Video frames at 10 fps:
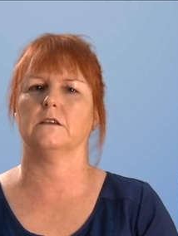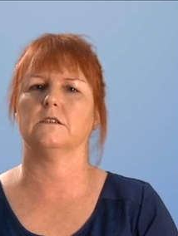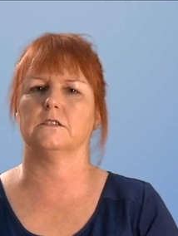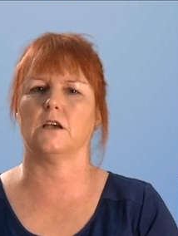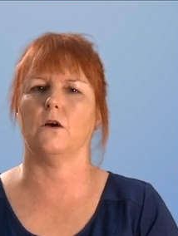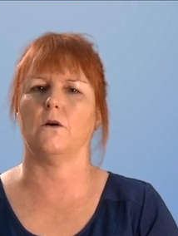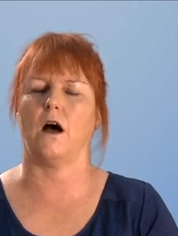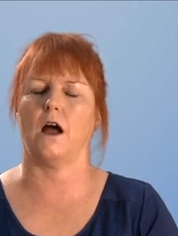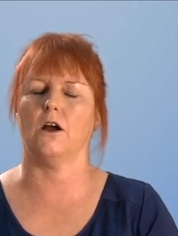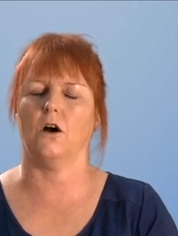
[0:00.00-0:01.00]
So
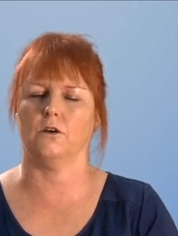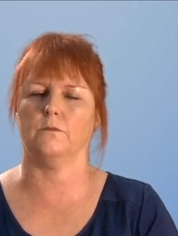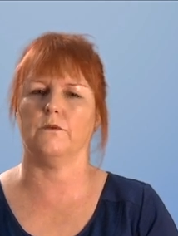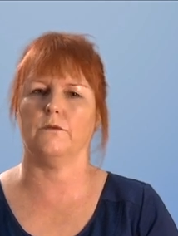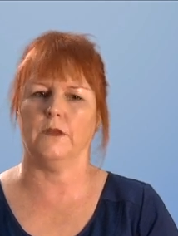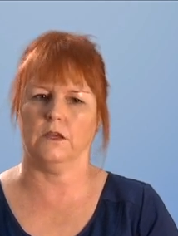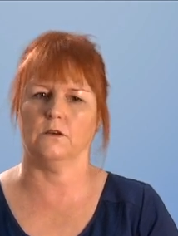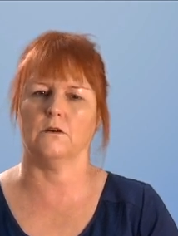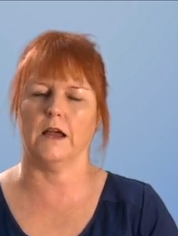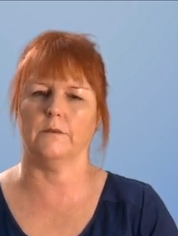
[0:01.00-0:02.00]
I hope that
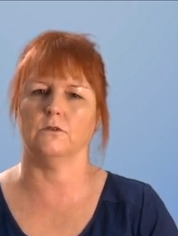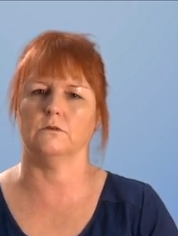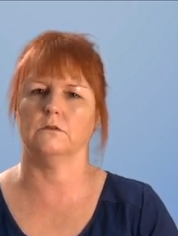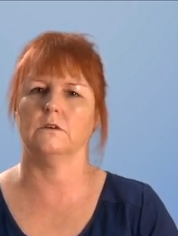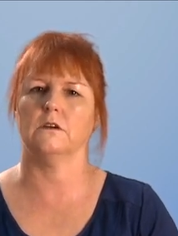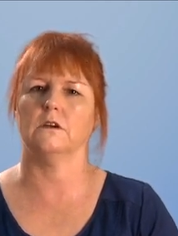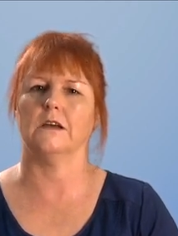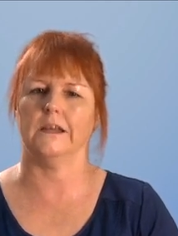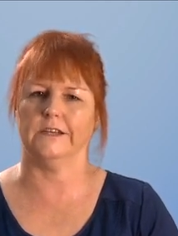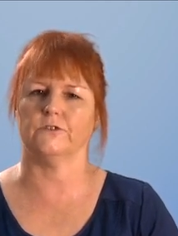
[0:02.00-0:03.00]
you're able
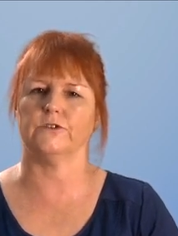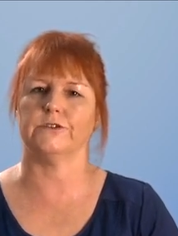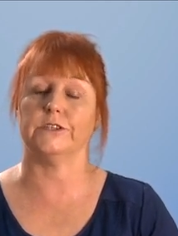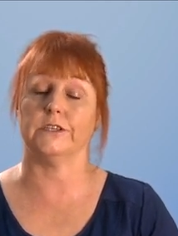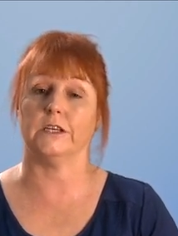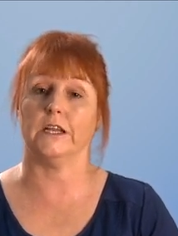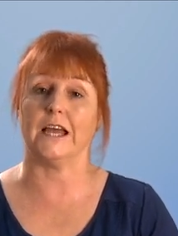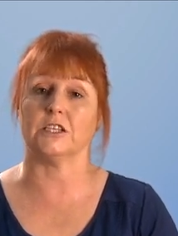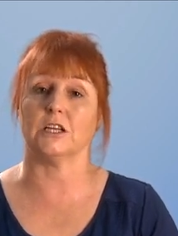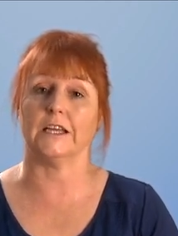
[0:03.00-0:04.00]
and interested in
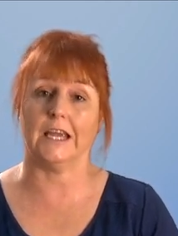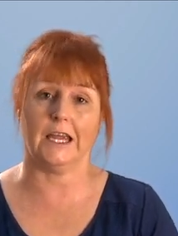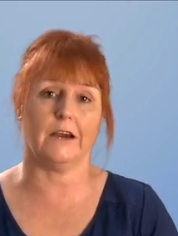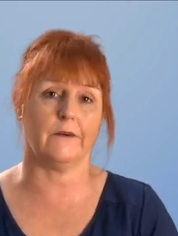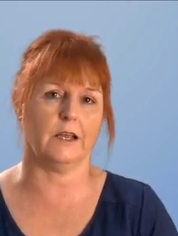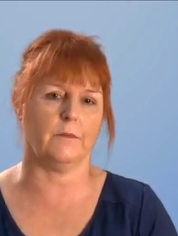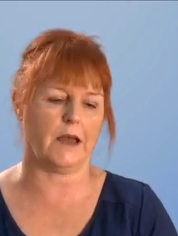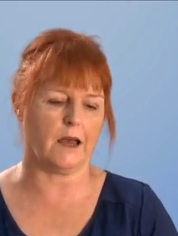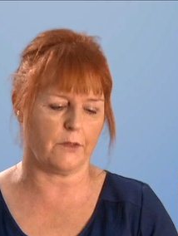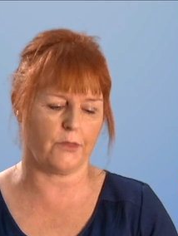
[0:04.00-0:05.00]
actually hearing
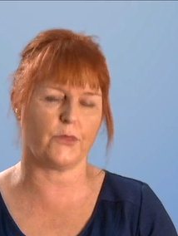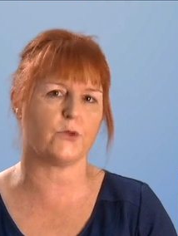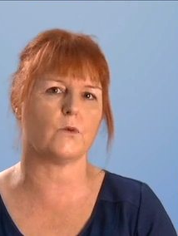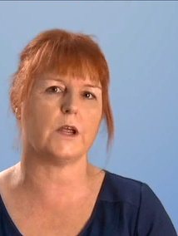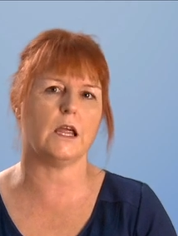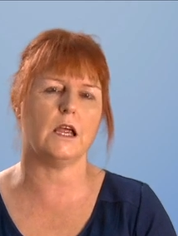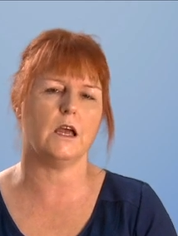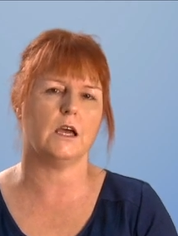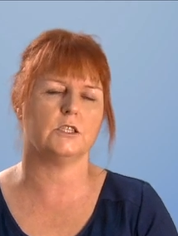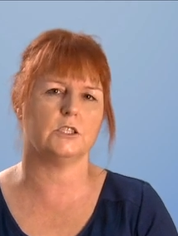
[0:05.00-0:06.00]
about 3
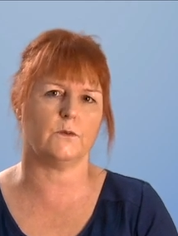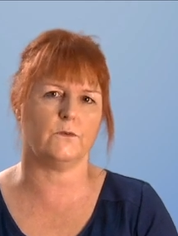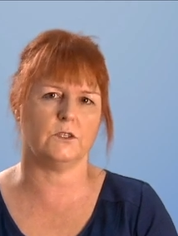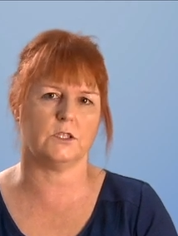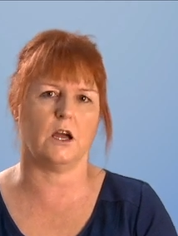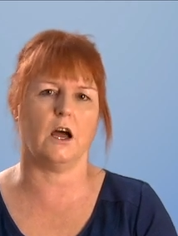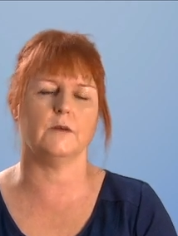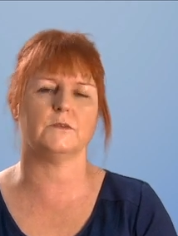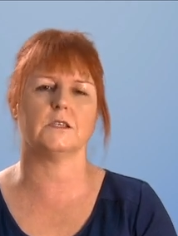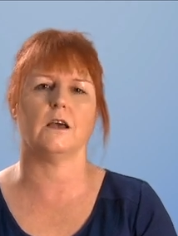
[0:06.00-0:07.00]
different
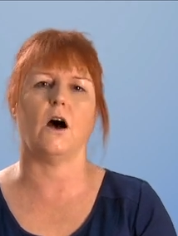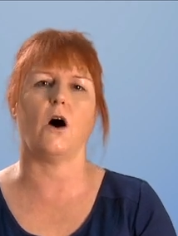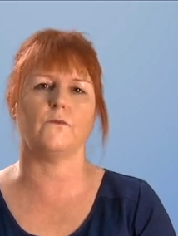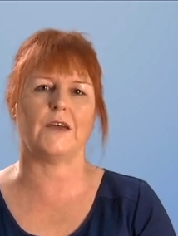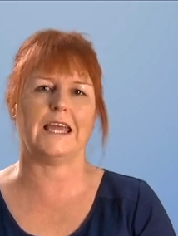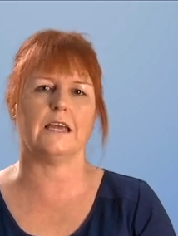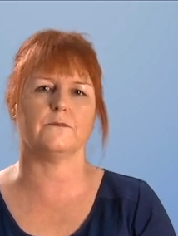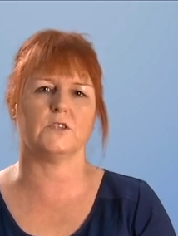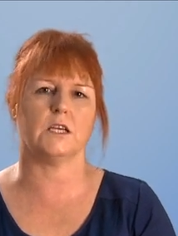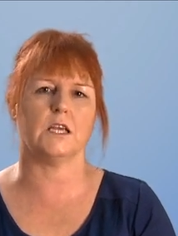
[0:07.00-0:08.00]
types of
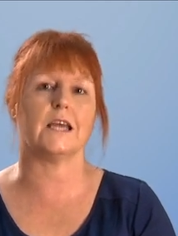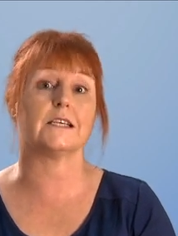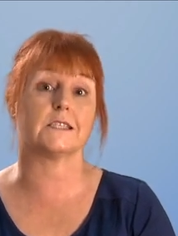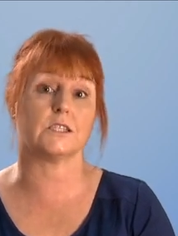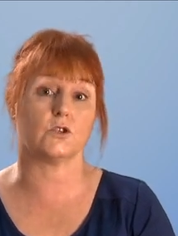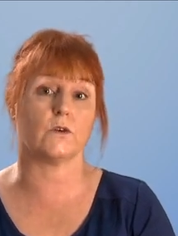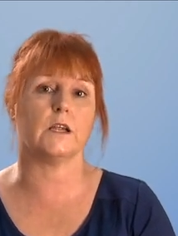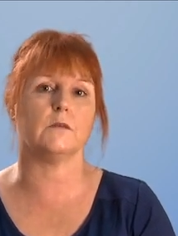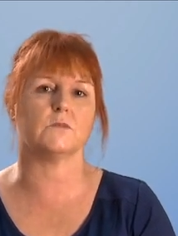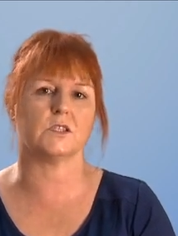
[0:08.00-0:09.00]
EFT
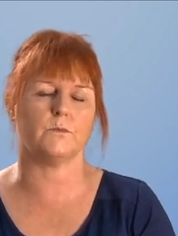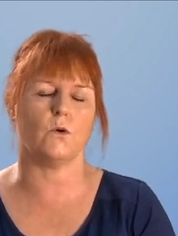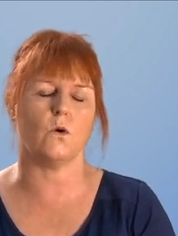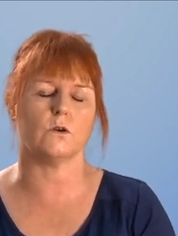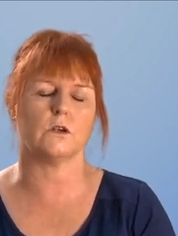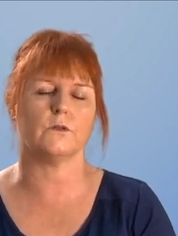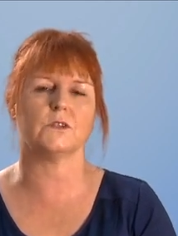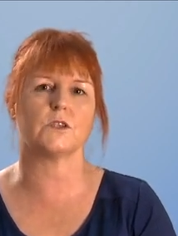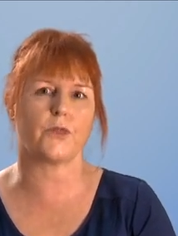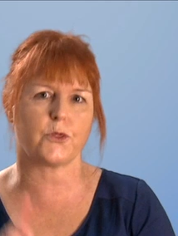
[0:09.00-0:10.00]
extreme sport.
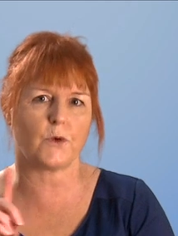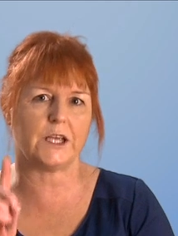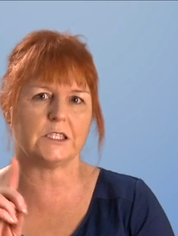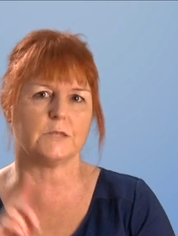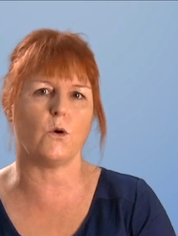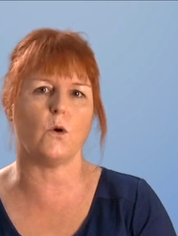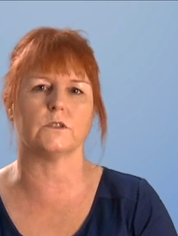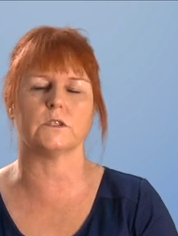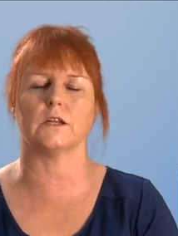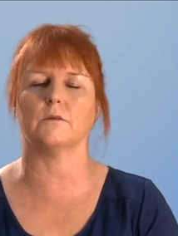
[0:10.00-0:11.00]
There's 3
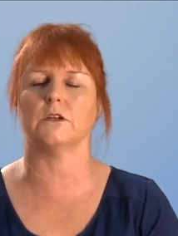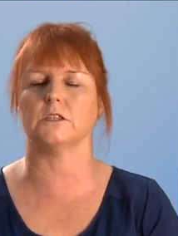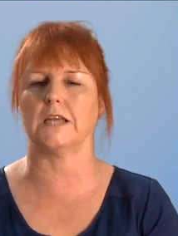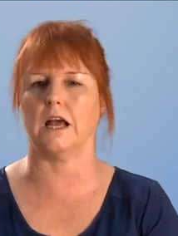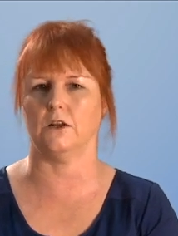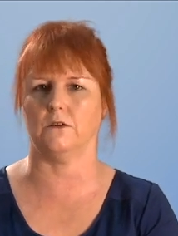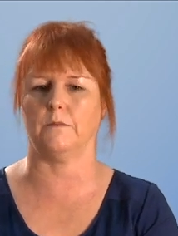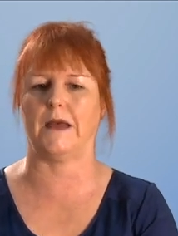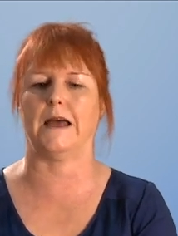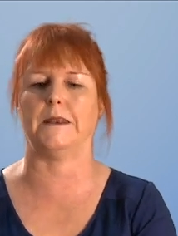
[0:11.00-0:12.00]
sports that I'm going to tell you
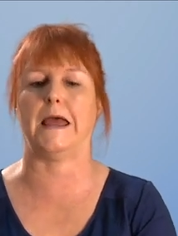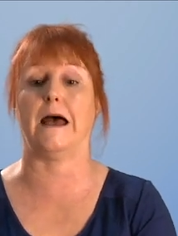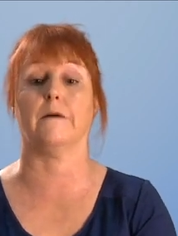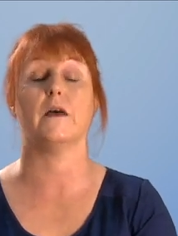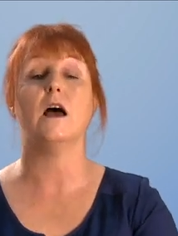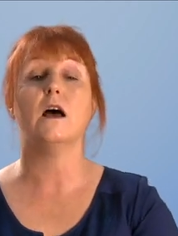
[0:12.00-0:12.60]
about now.